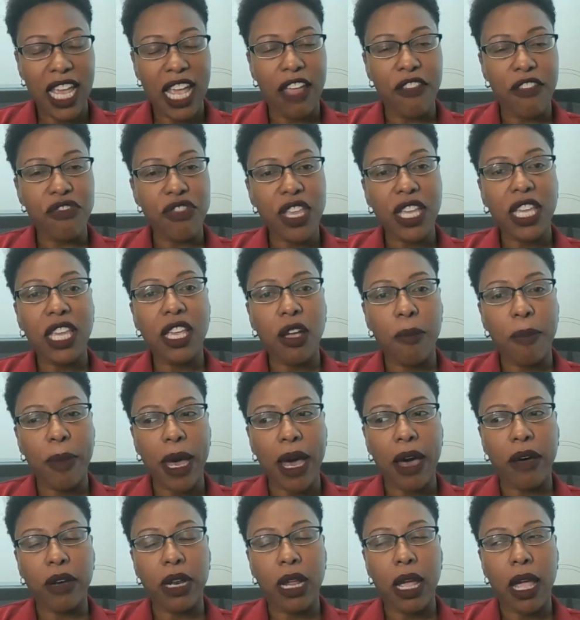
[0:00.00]
and thinking
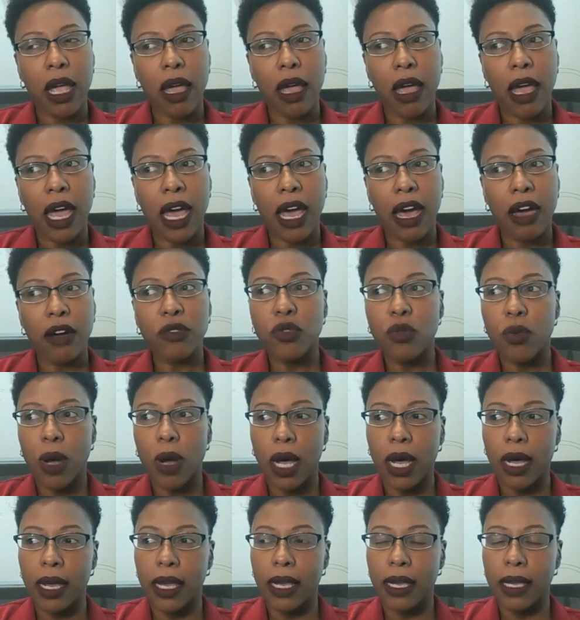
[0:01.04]
about how do
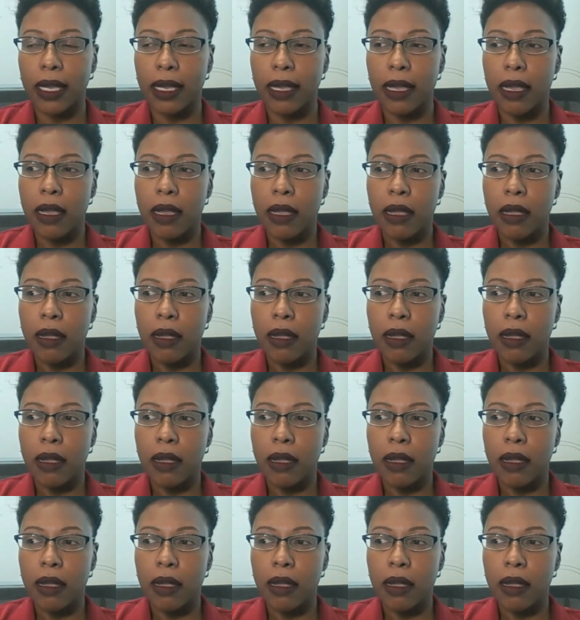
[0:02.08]
I